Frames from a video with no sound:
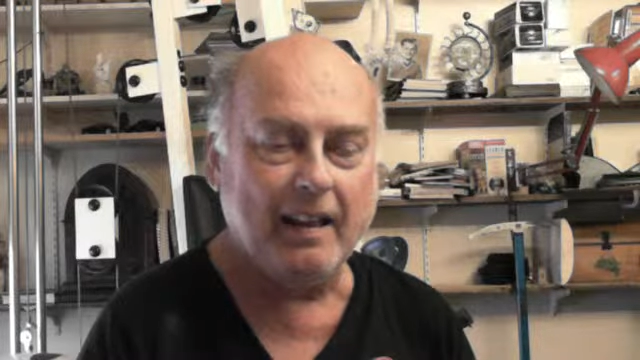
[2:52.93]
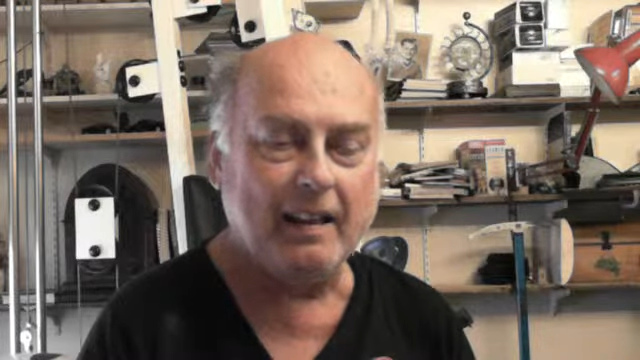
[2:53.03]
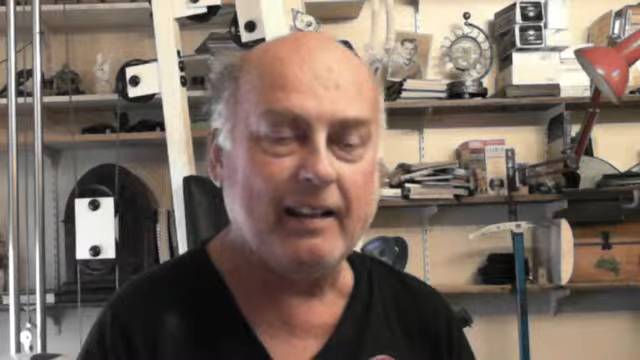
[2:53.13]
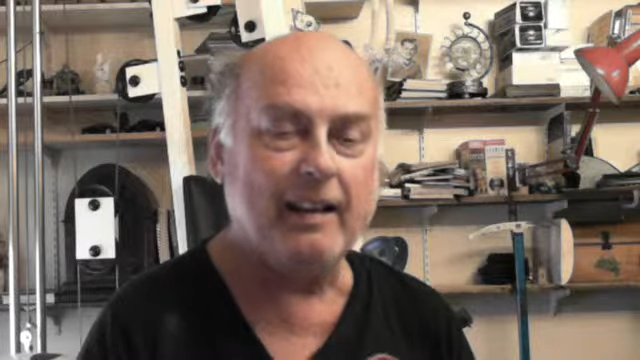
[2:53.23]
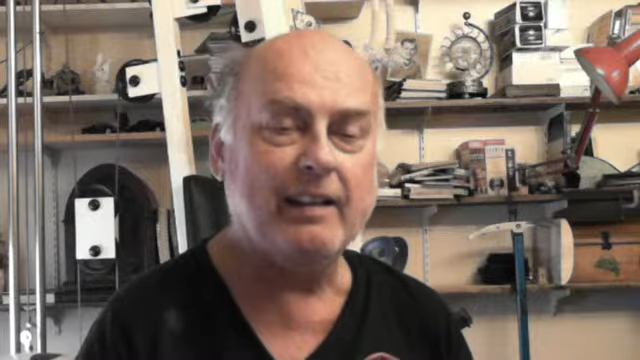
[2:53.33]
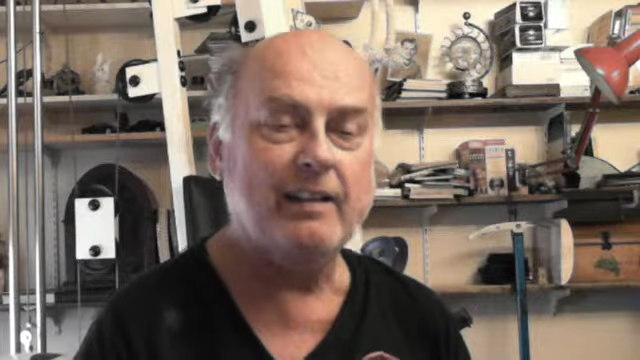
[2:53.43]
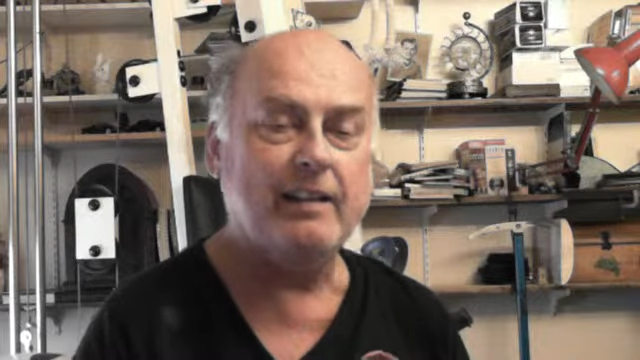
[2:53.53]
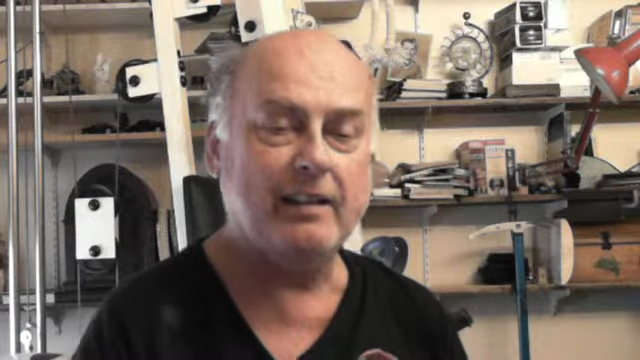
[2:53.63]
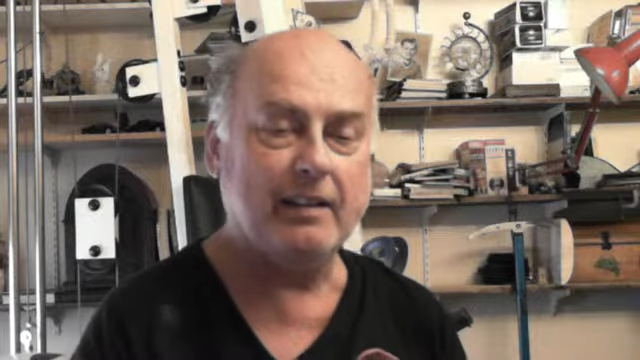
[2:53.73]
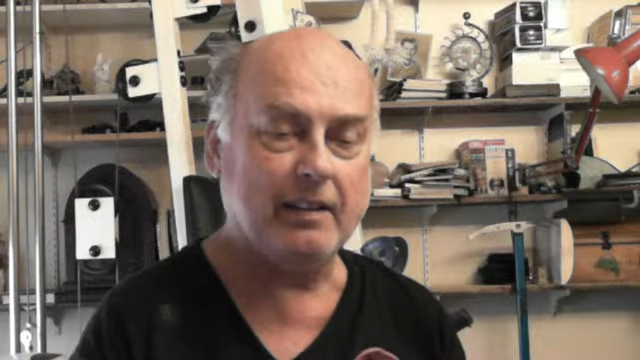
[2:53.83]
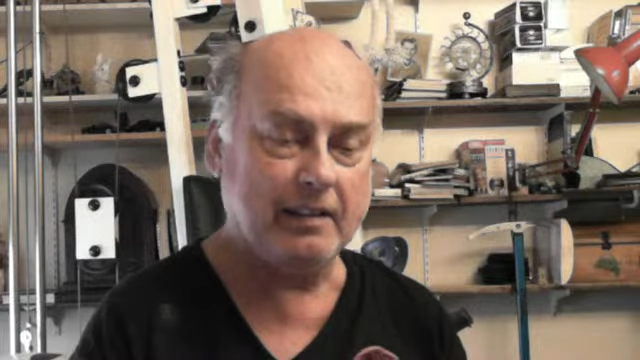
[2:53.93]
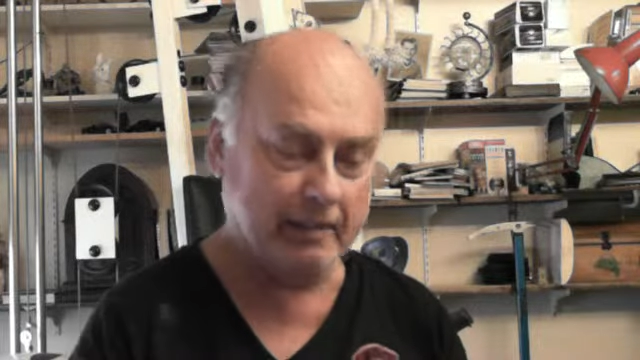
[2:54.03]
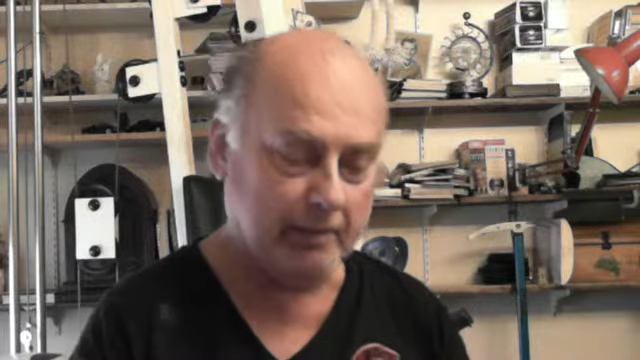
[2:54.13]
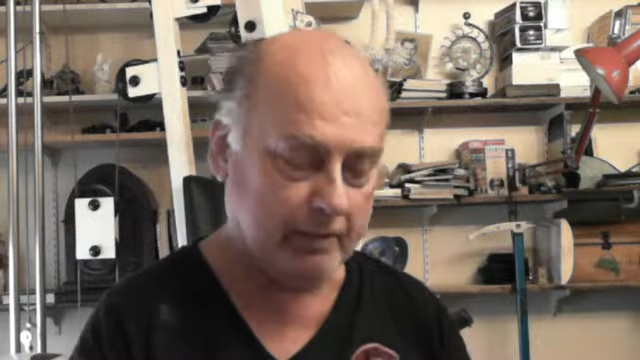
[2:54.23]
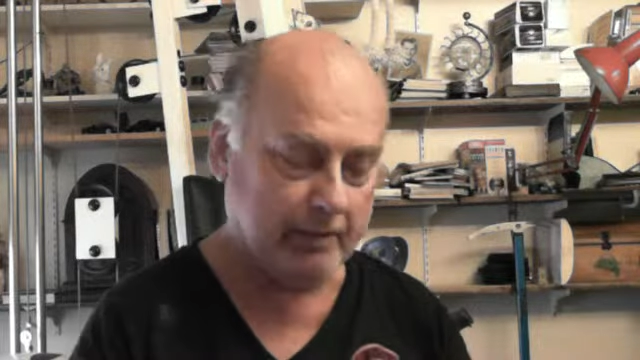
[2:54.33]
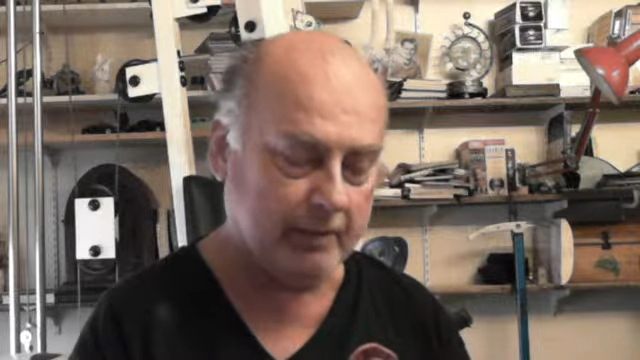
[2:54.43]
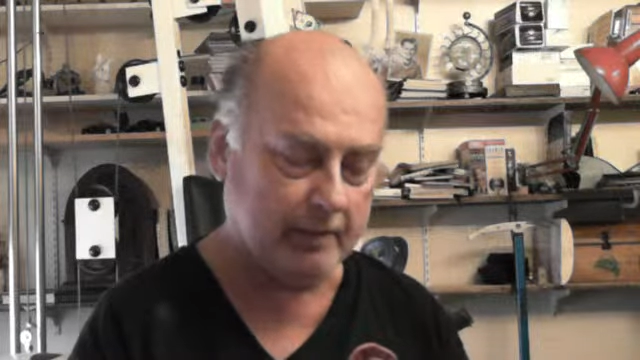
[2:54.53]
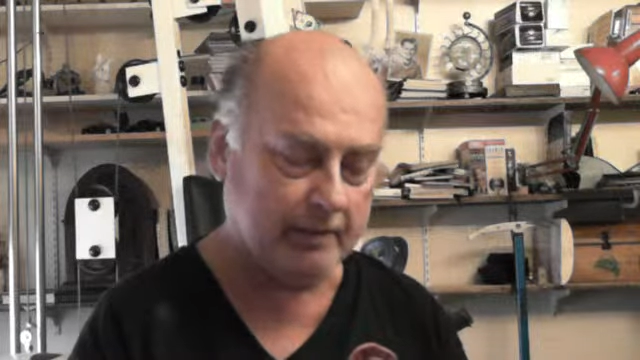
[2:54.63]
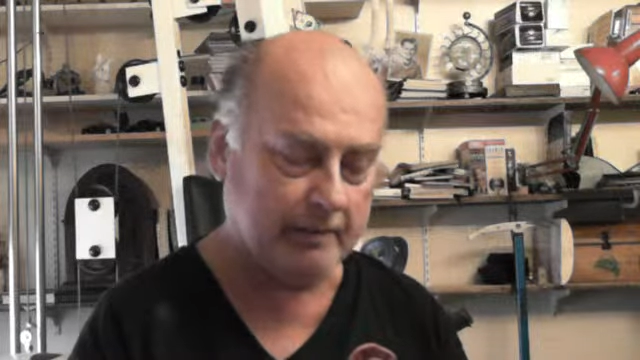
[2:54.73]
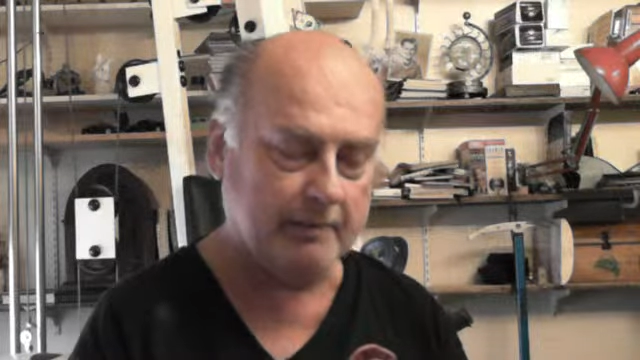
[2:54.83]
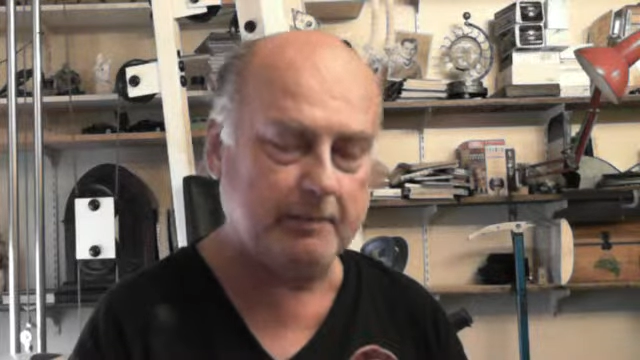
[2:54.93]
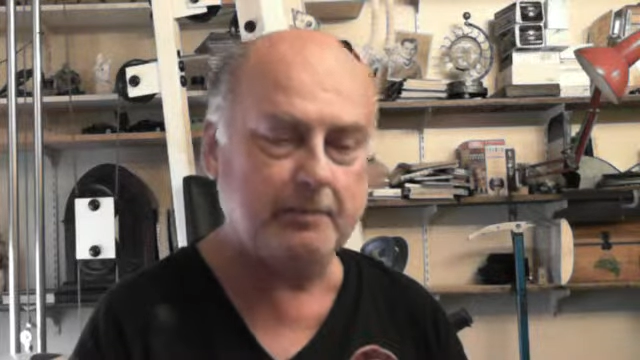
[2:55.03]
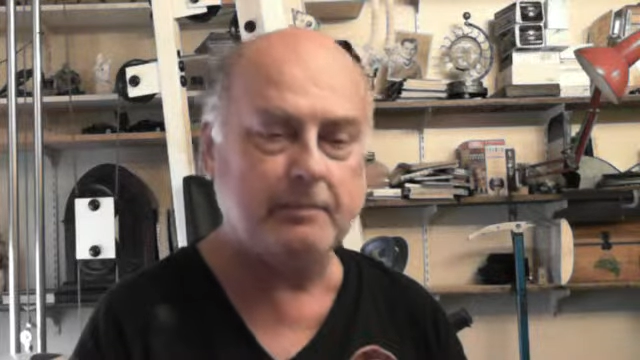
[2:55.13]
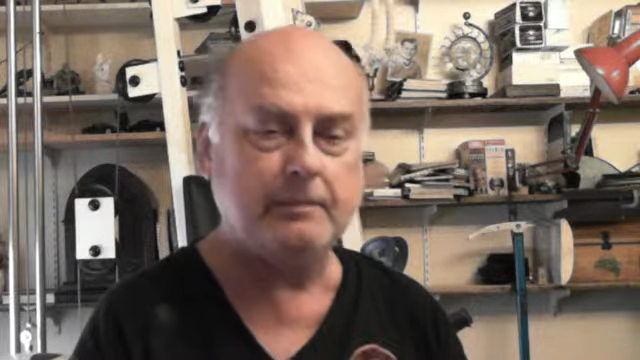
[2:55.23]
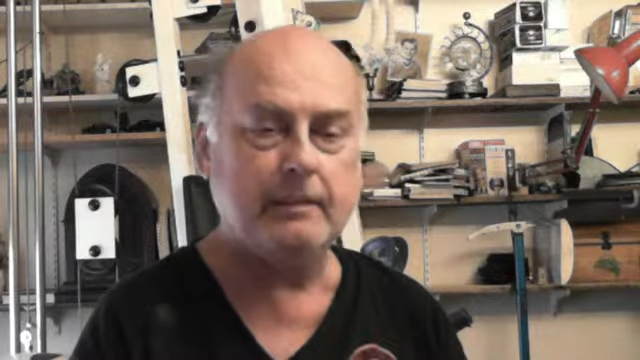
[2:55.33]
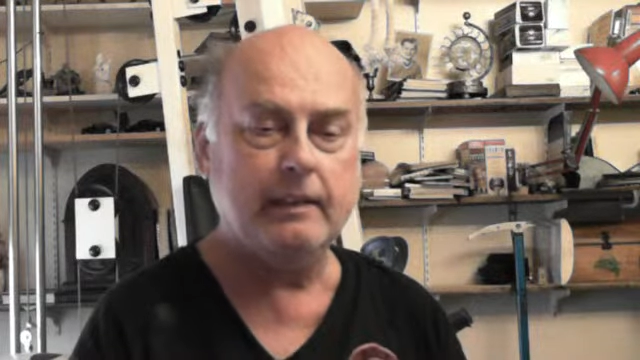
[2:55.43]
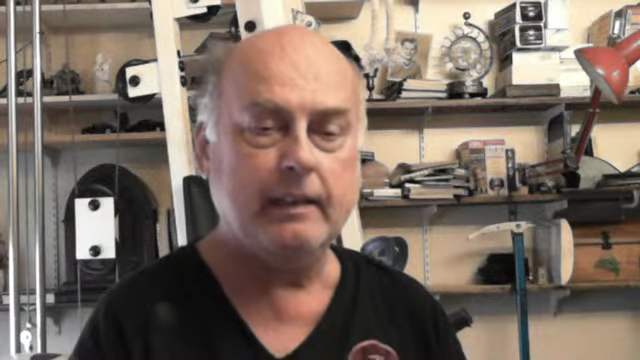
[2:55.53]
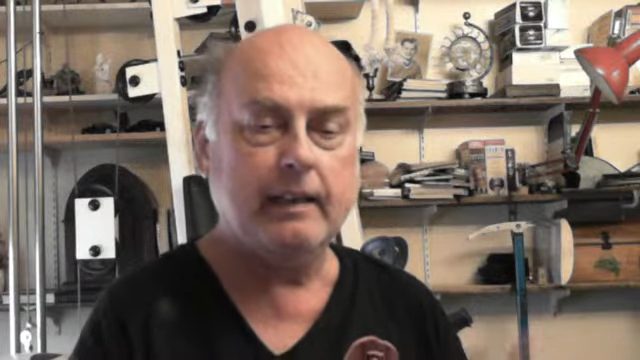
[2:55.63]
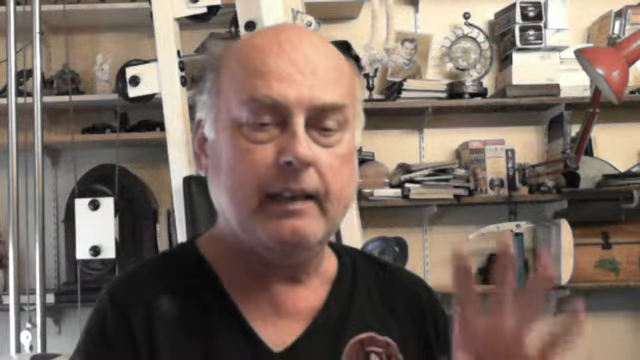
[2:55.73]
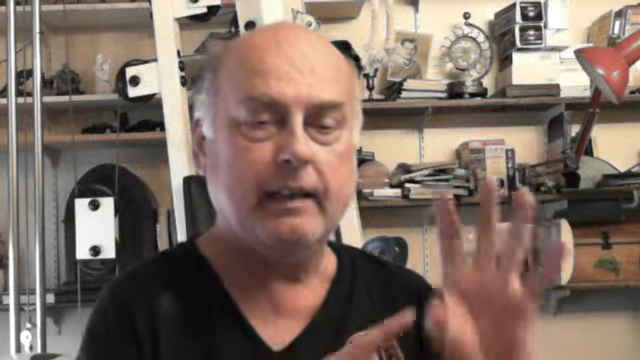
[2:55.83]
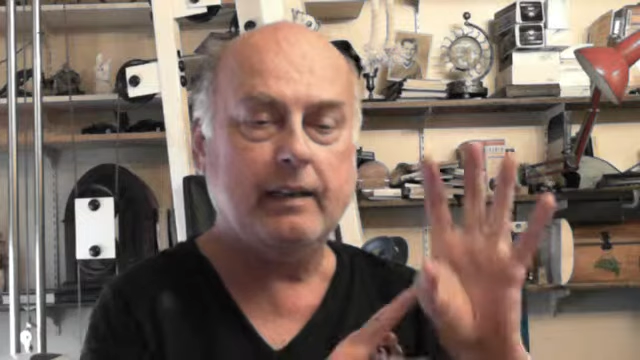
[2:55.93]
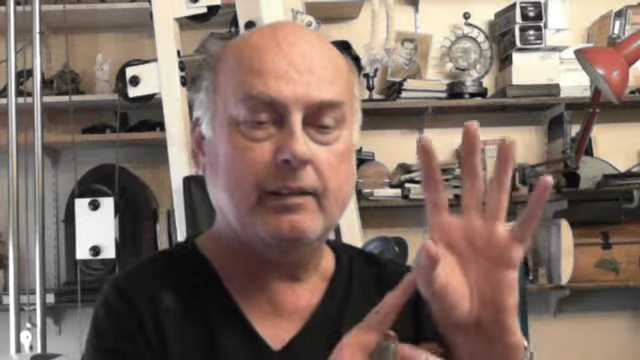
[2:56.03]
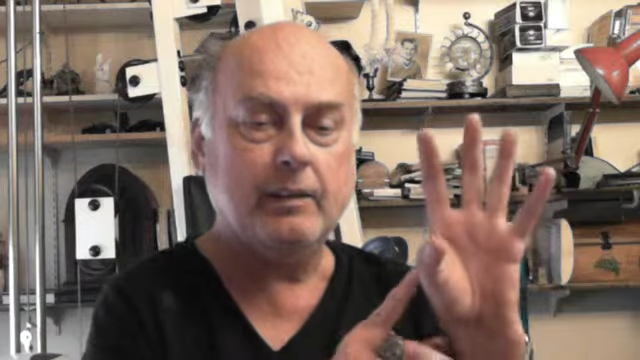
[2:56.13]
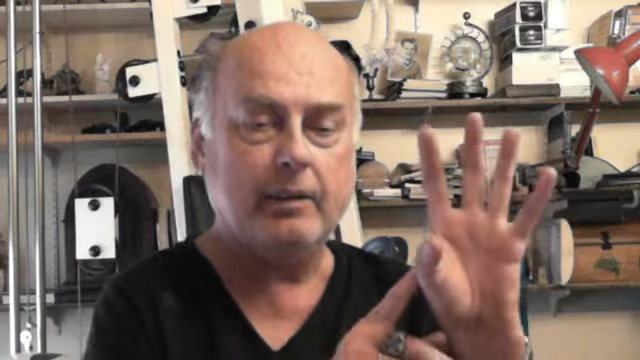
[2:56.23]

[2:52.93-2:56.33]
Like I did a thing where I'm